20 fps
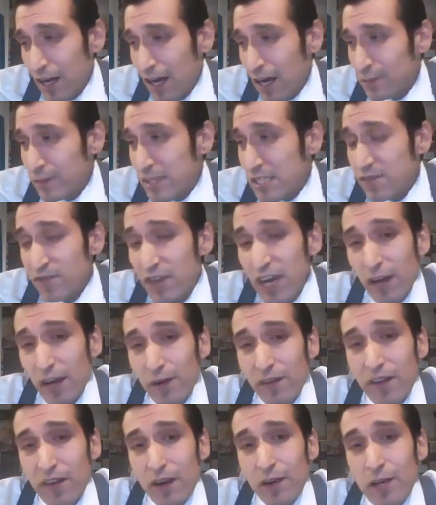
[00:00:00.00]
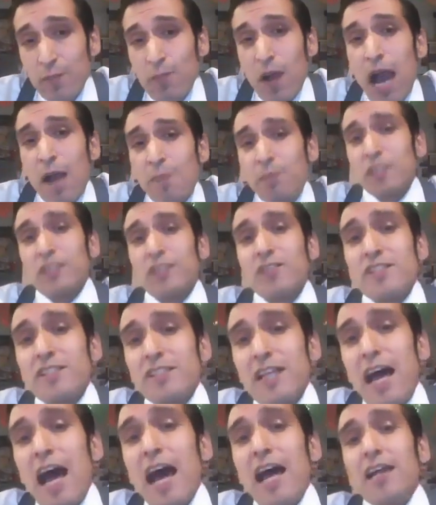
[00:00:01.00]
on this very, very popular
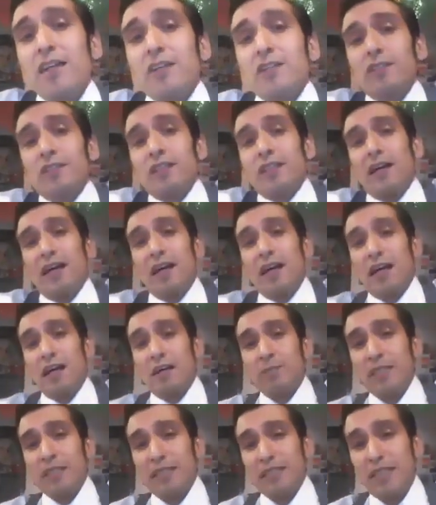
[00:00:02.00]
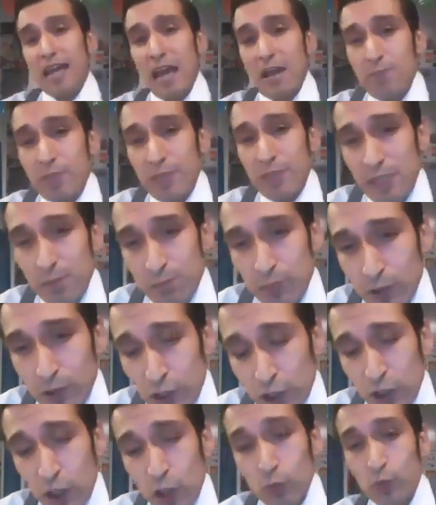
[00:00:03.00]
style that people,
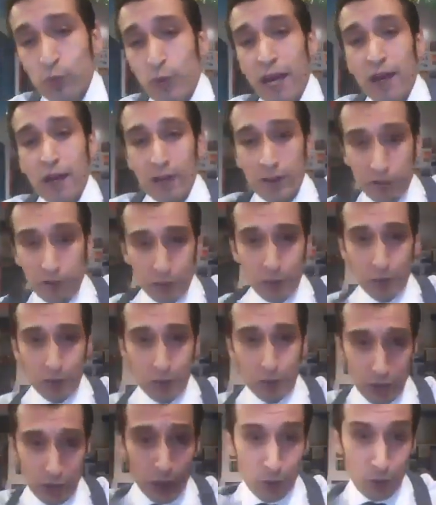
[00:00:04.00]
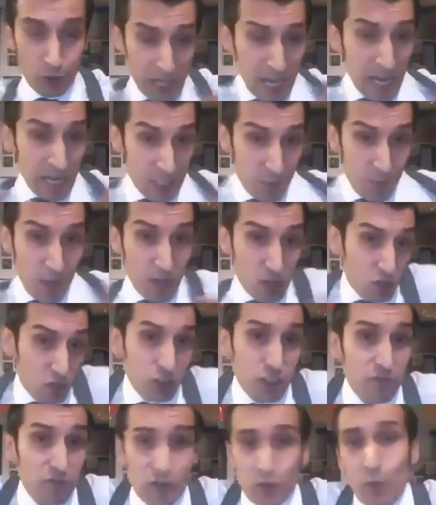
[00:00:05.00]
wear for,
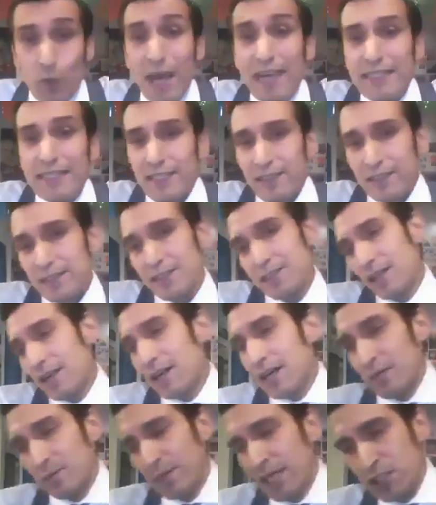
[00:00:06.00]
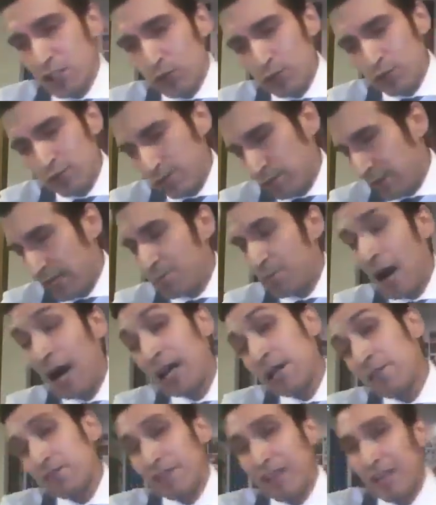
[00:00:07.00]
especially for weddings? That's in
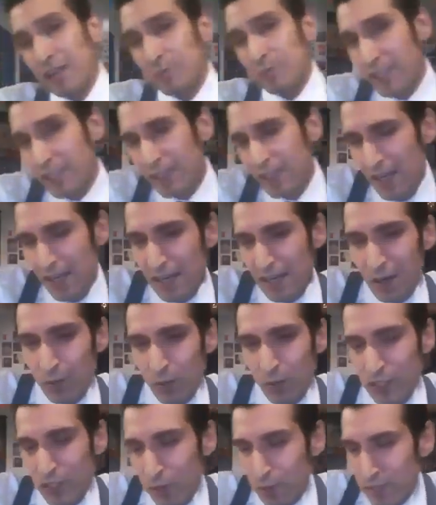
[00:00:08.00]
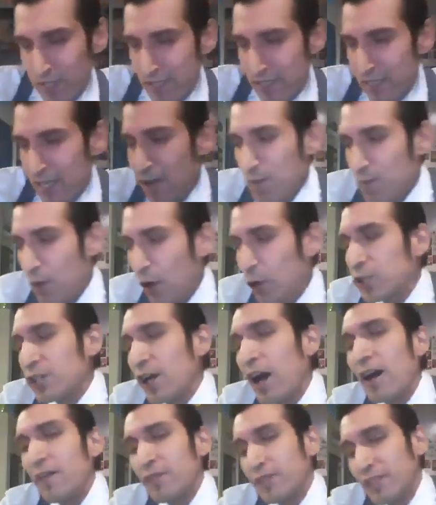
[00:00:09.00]
my family, when you would see it most
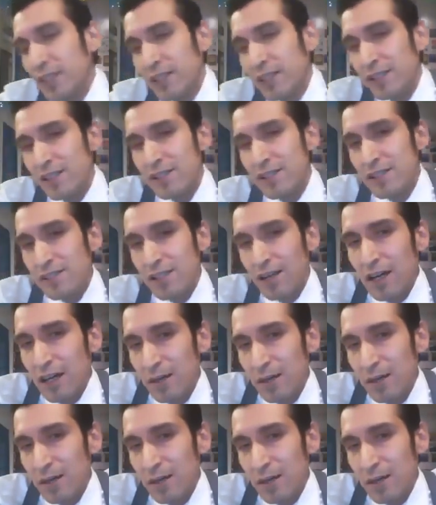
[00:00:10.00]
often is